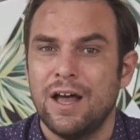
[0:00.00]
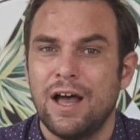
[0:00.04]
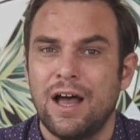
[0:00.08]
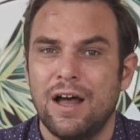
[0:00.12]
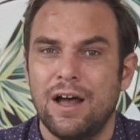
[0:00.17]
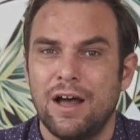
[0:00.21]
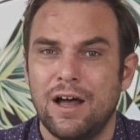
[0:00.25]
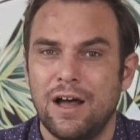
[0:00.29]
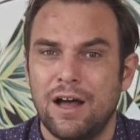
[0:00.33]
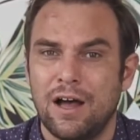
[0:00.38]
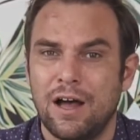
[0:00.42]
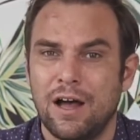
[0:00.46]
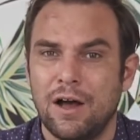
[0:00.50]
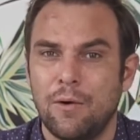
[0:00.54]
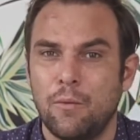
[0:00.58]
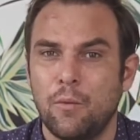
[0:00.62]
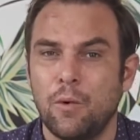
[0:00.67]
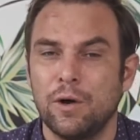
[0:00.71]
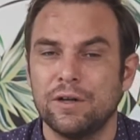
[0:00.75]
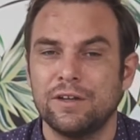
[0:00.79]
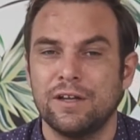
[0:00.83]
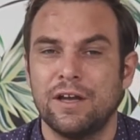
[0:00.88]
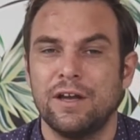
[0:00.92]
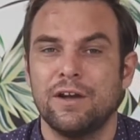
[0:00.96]

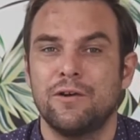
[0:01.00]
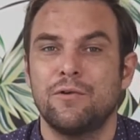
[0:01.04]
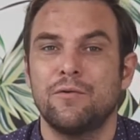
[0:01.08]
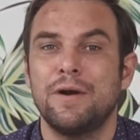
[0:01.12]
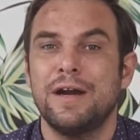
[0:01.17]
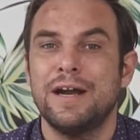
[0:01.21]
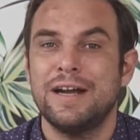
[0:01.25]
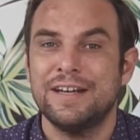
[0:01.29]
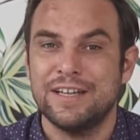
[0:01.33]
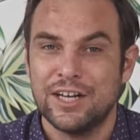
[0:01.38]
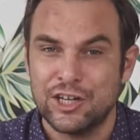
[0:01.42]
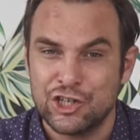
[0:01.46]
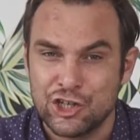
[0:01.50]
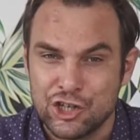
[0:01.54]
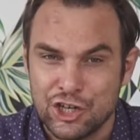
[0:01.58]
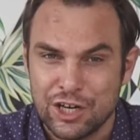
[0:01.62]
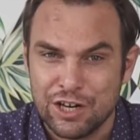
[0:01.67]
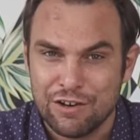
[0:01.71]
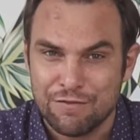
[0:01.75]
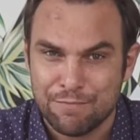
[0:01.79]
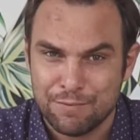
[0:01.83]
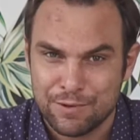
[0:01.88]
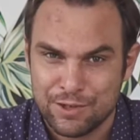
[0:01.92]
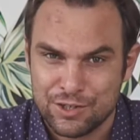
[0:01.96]
what great
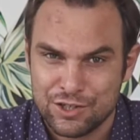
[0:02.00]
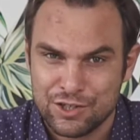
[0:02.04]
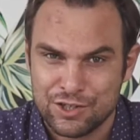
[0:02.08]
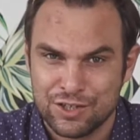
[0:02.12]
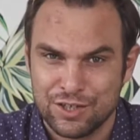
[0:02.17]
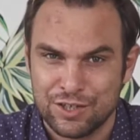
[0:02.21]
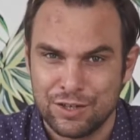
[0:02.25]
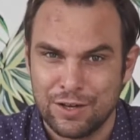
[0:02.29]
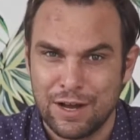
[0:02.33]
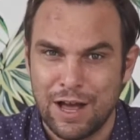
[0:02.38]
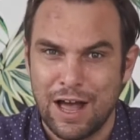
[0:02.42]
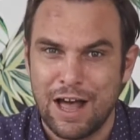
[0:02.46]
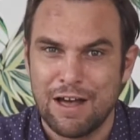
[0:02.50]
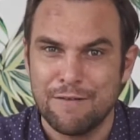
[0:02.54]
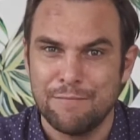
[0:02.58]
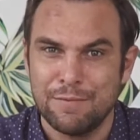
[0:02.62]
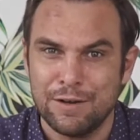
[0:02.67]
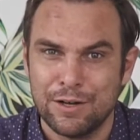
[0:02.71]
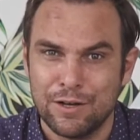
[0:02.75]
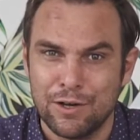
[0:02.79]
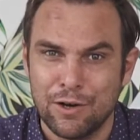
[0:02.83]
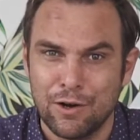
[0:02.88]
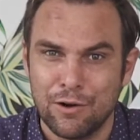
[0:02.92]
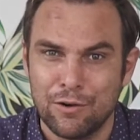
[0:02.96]
achievements you have
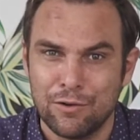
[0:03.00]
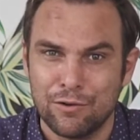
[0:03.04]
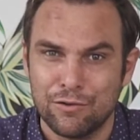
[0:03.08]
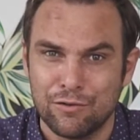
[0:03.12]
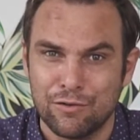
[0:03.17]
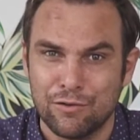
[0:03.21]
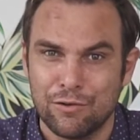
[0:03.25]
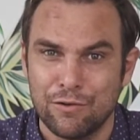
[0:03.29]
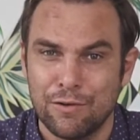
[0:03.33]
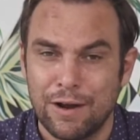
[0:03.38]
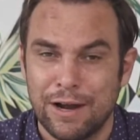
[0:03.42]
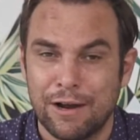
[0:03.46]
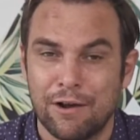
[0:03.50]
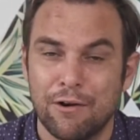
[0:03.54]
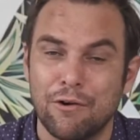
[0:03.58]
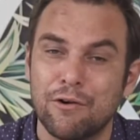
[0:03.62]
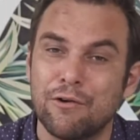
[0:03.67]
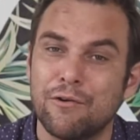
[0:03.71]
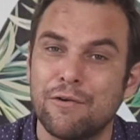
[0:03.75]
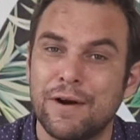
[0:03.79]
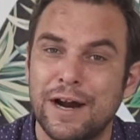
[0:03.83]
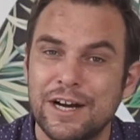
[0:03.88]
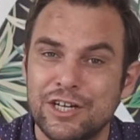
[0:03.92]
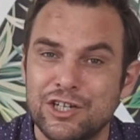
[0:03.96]
been going through, and
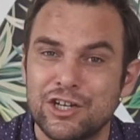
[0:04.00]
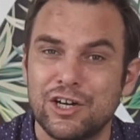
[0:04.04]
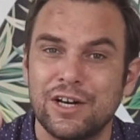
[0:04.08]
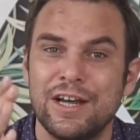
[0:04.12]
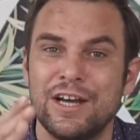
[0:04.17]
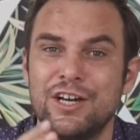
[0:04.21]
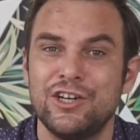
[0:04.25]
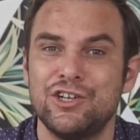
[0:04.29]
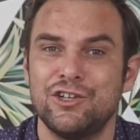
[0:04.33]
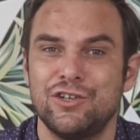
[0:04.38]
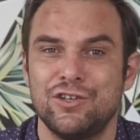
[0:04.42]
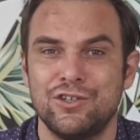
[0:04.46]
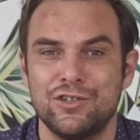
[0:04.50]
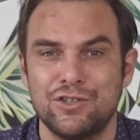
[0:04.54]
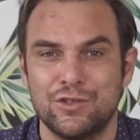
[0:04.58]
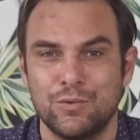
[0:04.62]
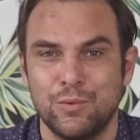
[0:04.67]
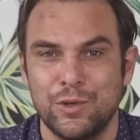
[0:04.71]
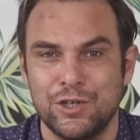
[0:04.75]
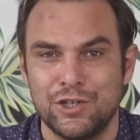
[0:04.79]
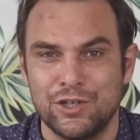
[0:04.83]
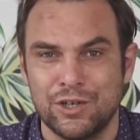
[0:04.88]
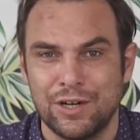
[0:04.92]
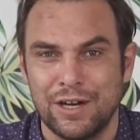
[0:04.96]
congratulations
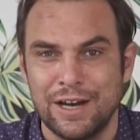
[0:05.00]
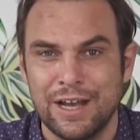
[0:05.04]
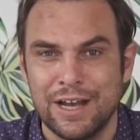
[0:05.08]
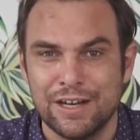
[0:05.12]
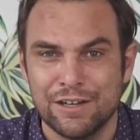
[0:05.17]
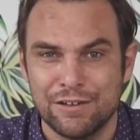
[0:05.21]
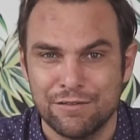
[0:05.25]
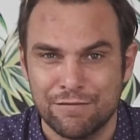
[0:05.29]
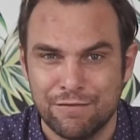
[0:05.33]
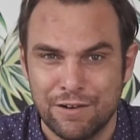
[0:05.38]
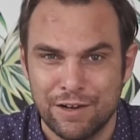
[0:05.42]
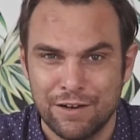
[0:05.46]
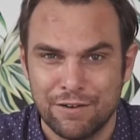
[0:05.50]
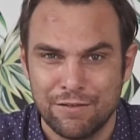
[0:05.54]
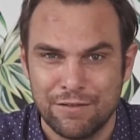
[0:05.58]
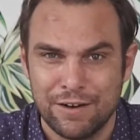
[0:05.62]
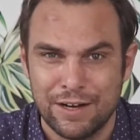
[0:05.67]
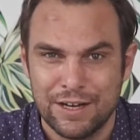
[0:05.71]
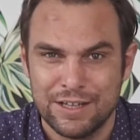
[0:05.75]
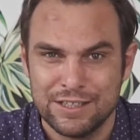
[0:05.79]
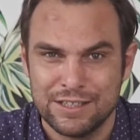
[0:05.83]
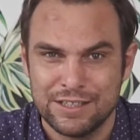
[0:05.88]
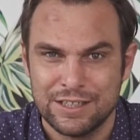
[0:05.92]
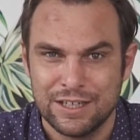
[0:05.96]
with your latest
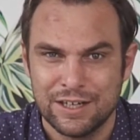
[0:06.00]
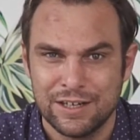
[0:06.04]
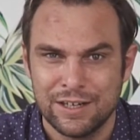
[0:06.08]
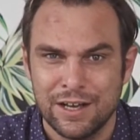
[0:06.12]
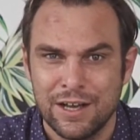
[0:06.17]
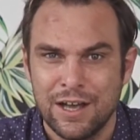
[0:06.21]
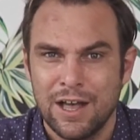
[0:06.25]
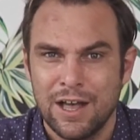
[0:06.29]
fundraising.